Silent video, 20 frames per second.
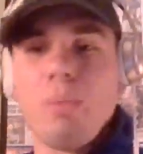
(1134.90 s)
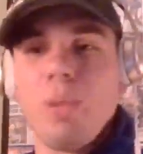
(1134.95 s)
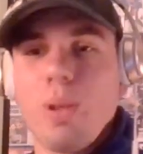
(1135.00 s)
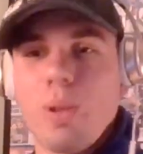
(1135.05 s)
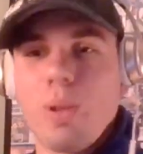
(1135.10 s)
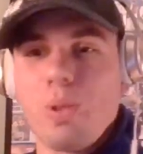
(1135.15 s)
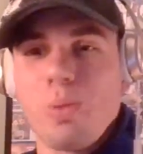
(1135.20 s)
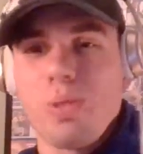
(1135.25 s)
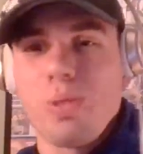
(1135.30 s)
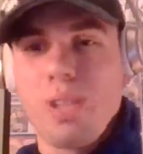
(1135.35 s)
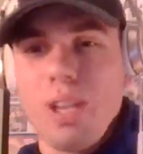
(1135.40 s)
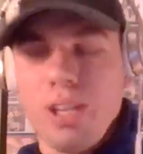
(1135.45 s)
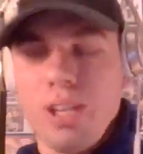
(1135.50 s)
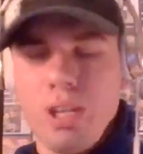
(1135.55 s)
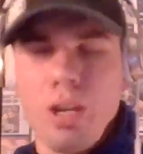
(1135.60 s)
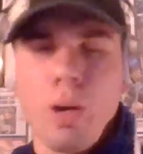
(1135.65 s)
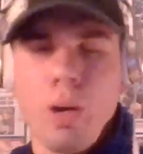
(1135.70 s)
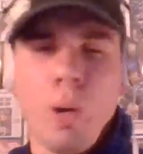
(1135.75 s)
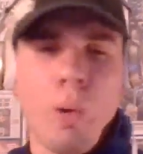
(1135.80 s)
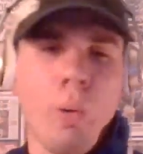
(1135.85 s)
Mills was like,
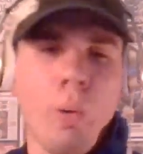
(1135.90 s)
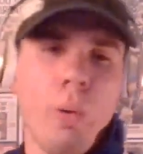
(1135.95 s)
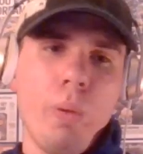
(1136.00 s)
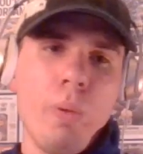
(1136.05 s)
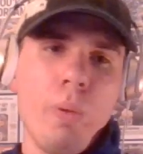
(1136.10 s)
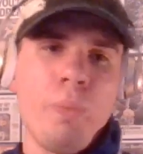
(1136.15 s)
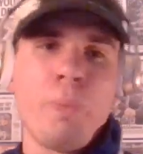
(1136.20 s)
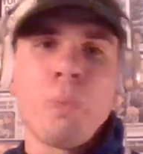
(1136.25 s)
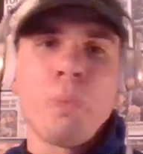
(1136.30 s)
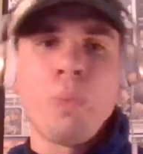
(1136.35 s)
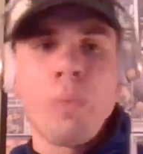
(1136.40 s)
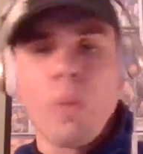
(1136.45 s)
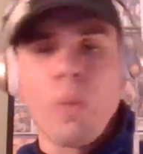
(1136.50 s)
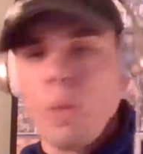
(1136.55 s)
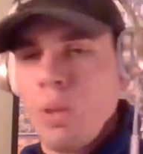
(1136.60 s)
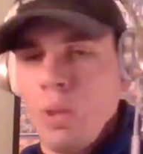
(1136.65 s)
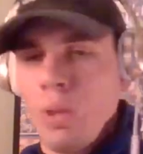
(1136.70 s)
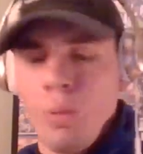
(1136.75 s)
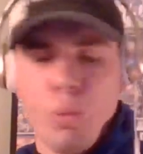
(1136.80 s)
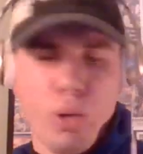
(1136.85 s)
yo,
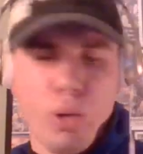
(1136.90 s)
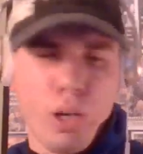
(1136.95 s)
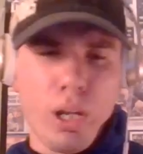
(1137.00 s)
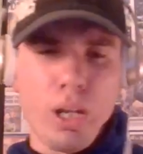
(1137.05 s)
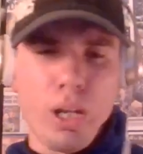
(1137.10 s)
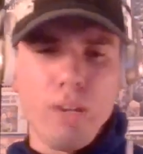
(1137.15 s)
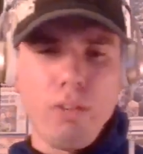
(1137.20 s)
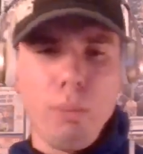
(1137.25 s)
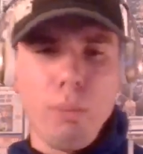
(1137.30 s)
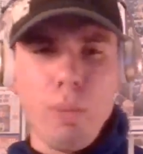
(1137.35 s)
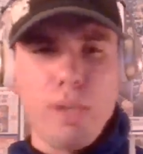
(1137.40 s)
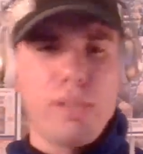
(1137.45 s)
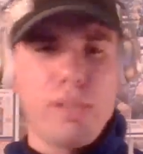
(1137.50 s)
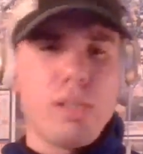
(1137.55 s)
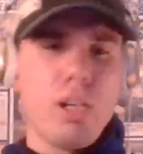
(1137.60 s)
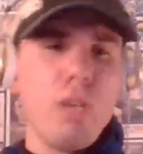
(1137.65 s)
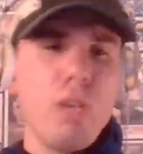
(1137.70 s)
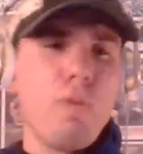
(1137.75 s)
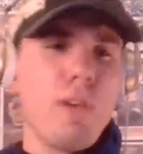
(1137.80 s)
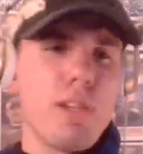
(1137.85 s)
we're going to have the
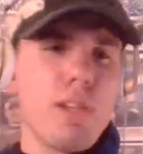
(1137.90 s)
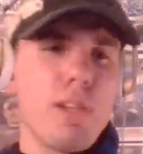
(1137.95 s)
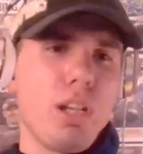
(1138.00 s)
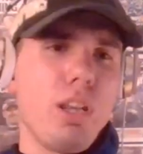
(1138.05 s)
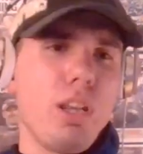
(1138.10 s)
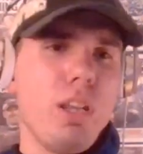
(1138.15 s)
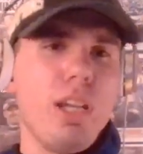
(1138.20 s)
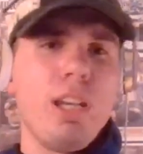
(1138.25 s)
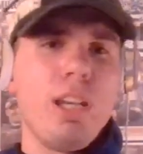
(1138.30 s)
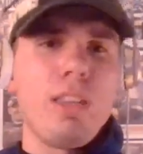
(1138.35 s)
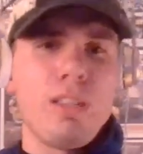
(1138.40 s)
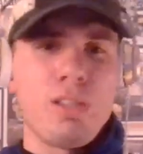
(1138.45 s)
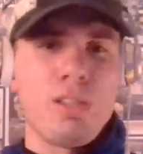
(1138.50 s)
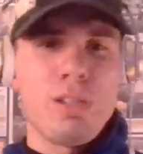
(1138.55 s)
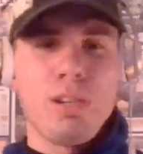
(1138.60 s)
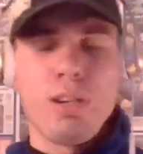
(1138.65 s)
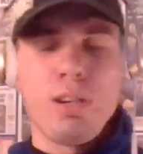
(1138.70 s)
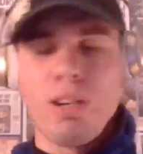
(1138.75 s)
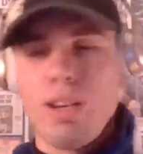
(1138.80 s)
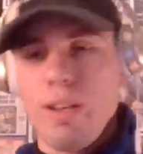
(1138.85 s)
best defense in the league this year.